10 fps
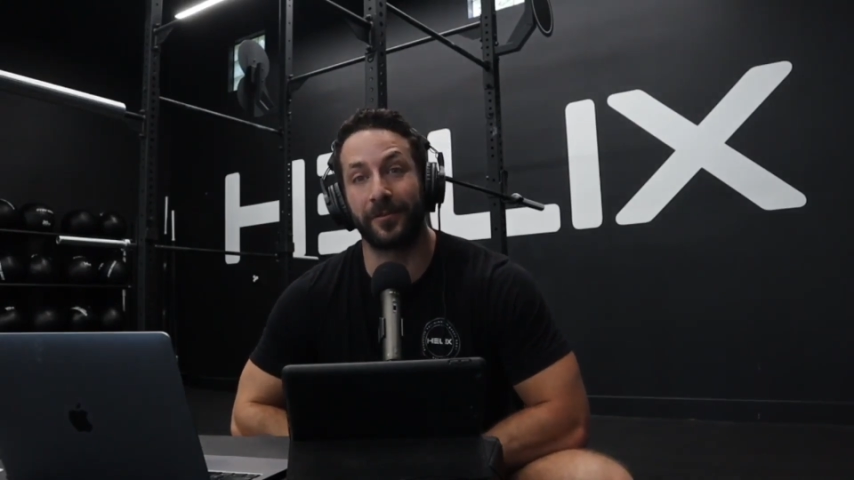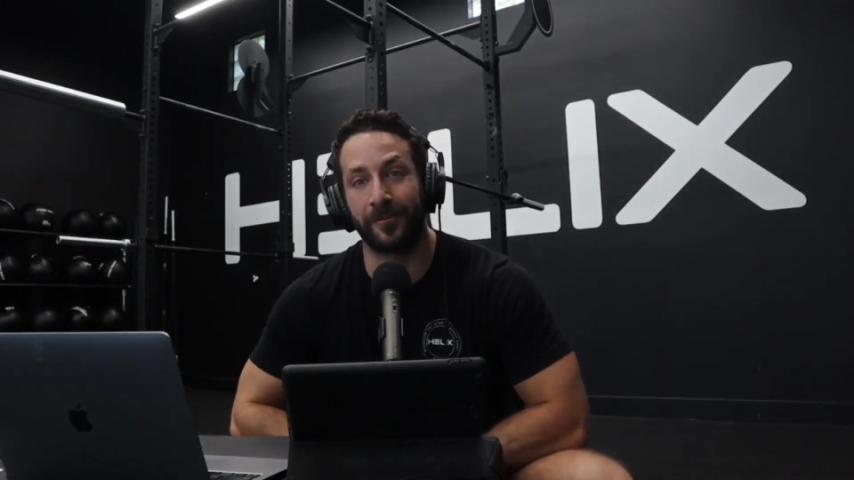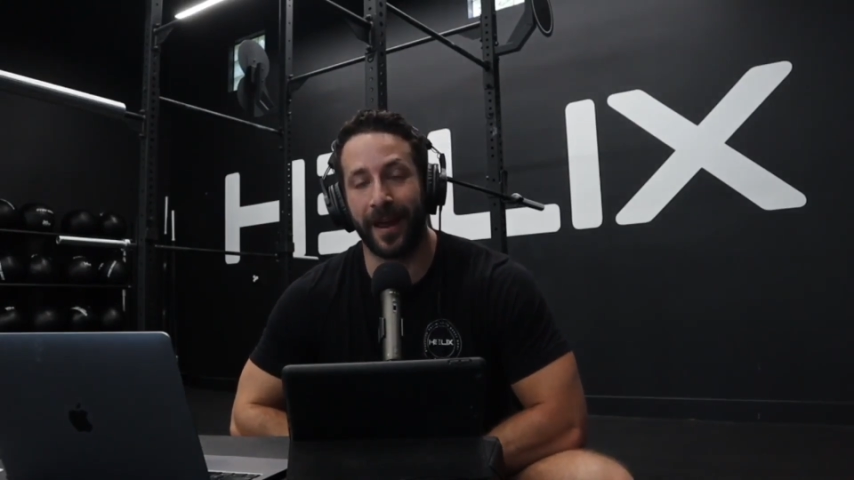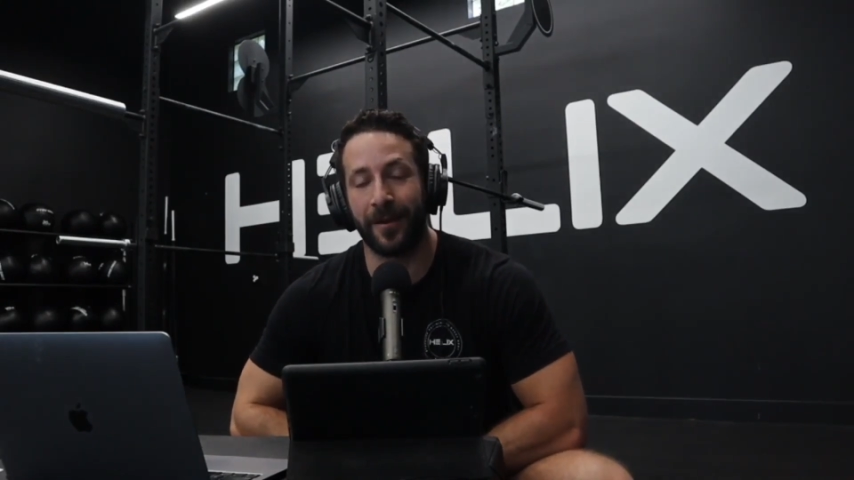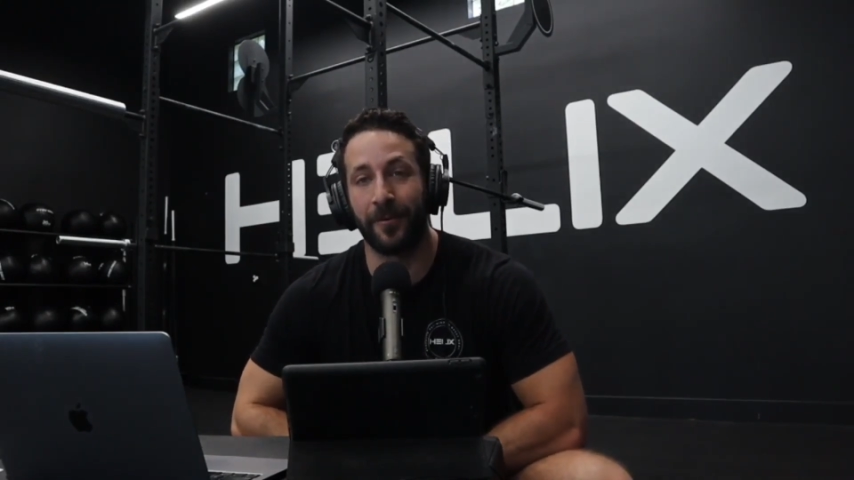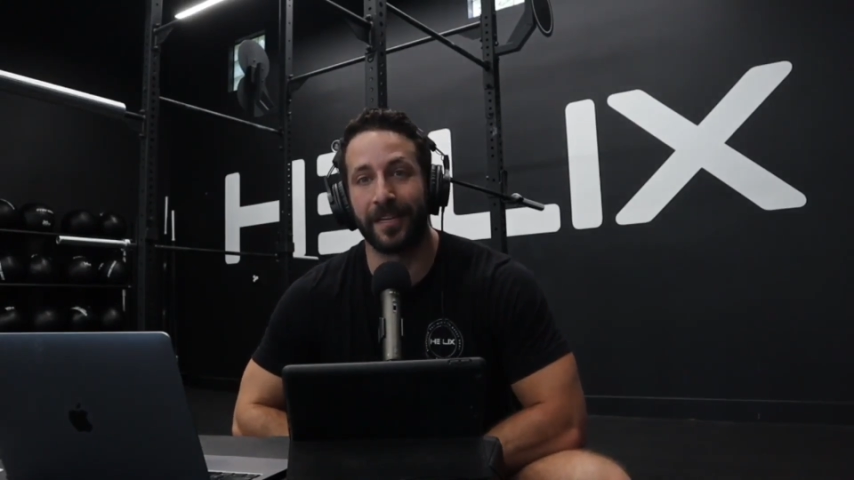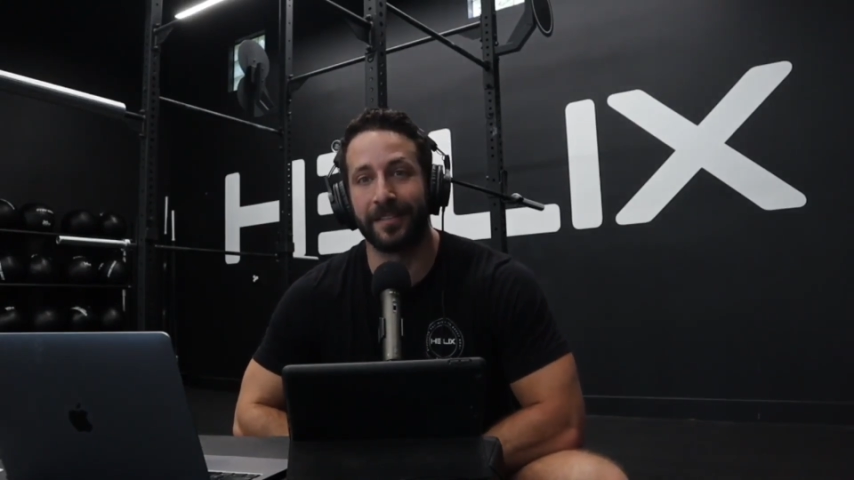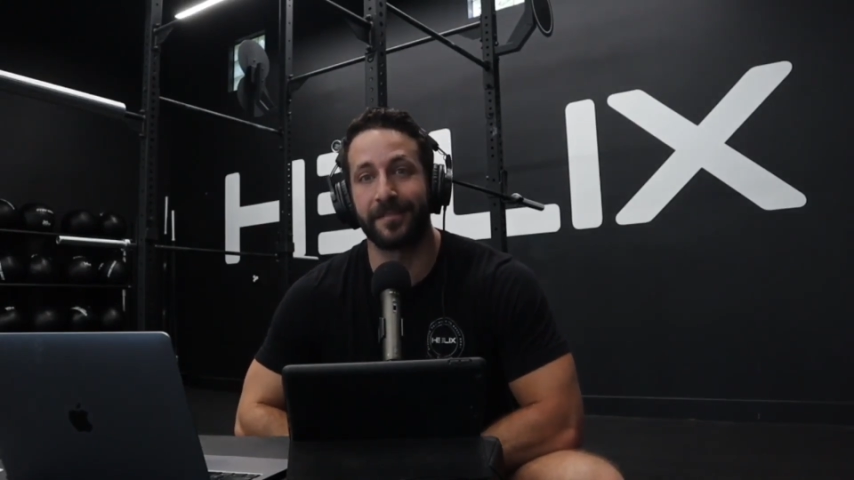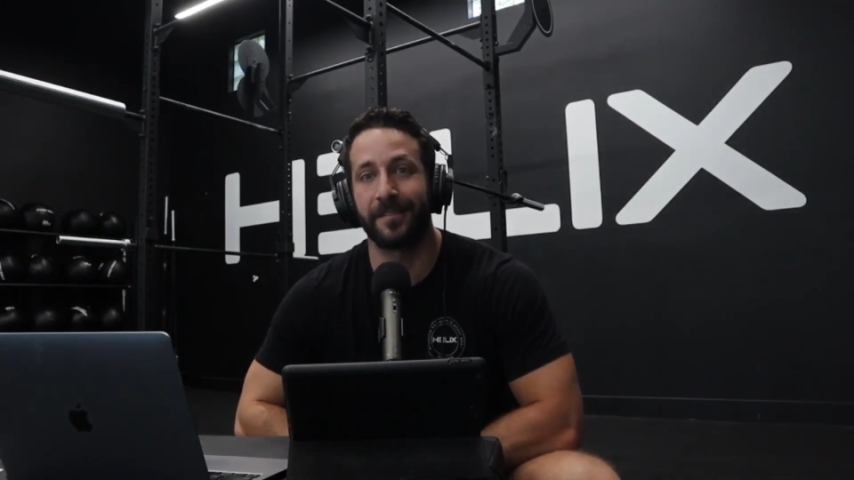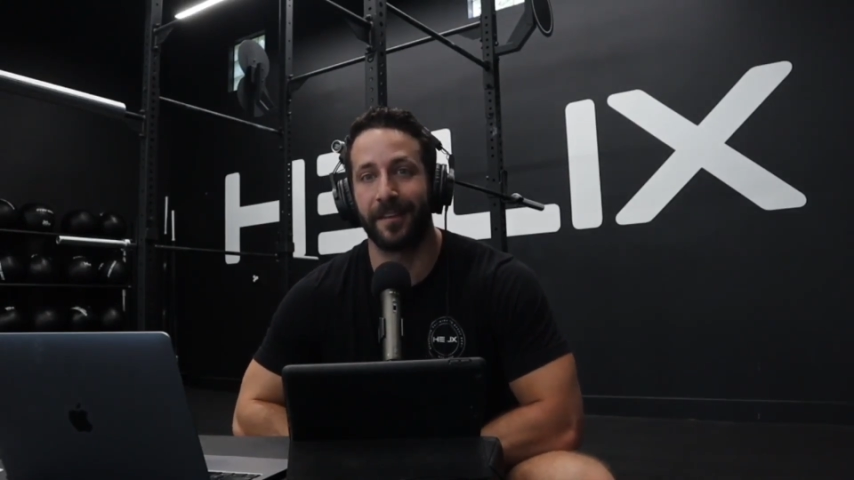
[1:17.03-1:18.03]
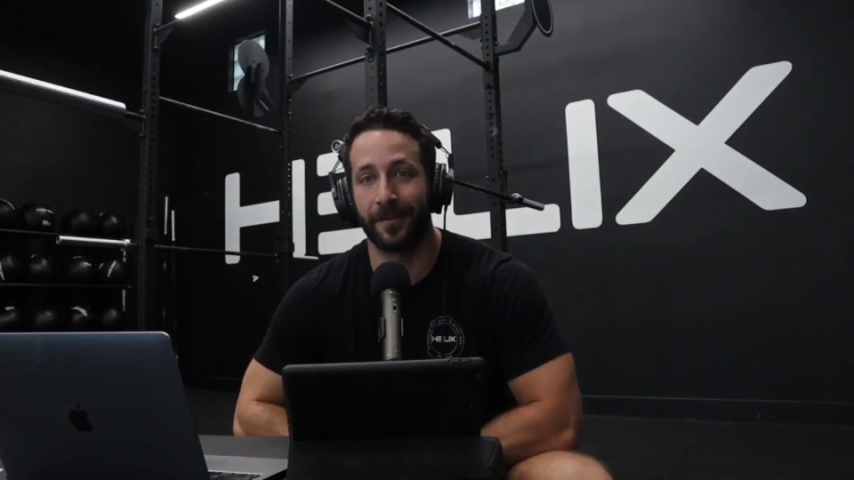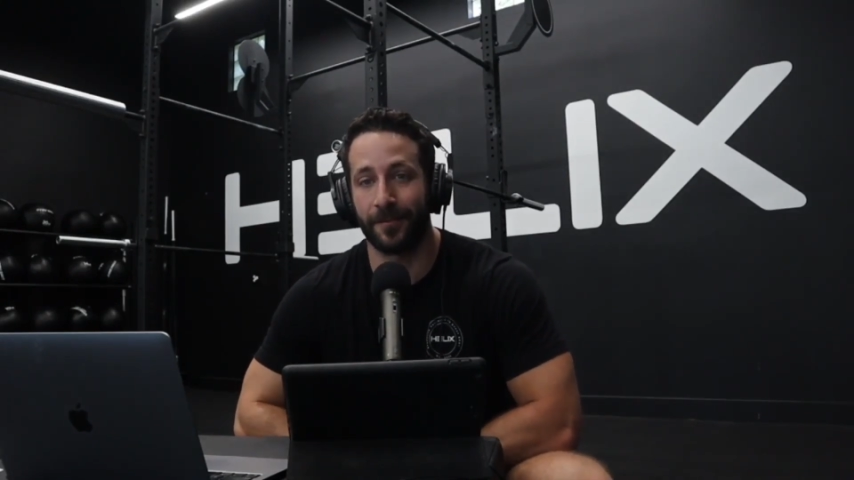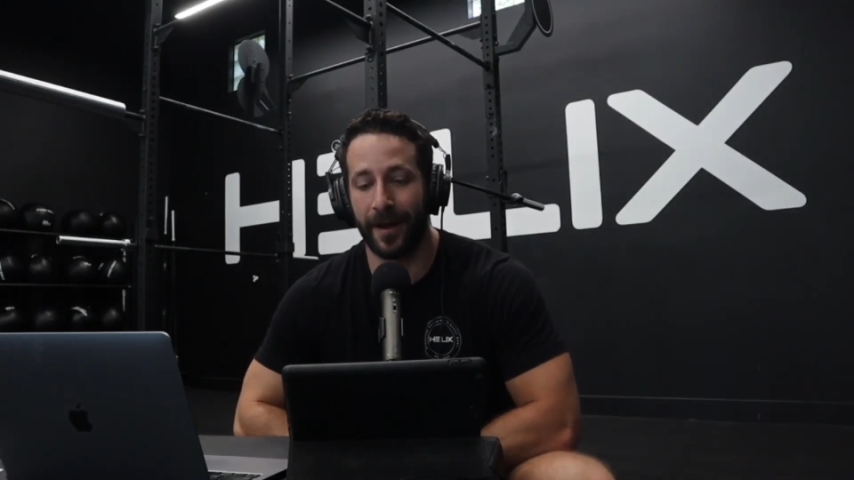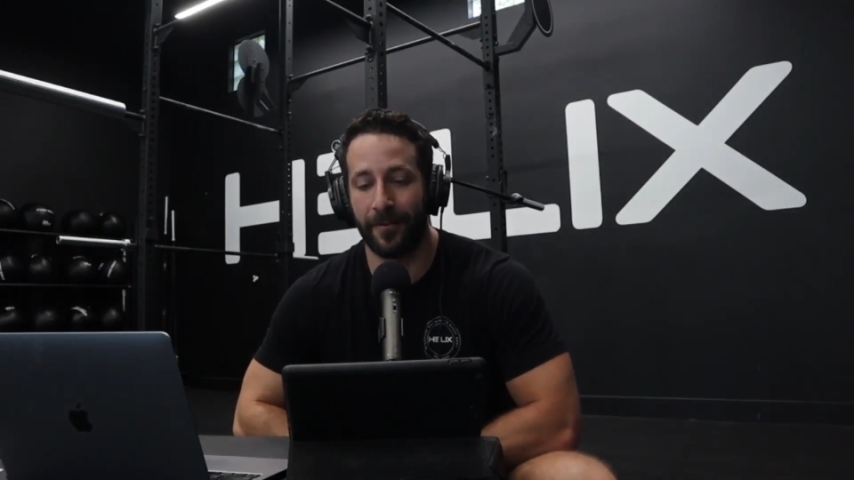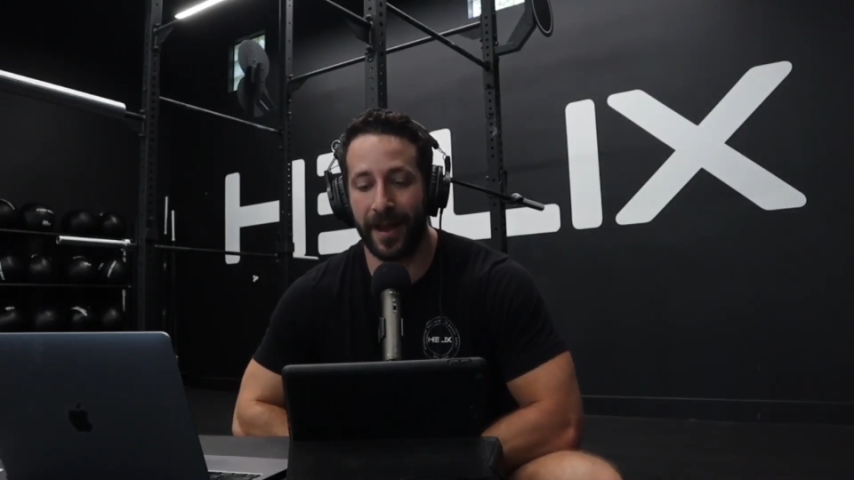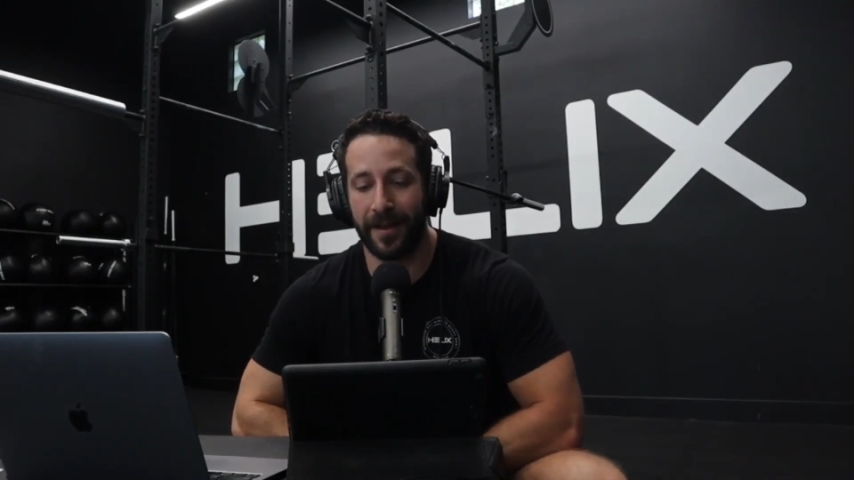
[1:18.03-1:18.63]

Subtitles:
the right ones in the right way.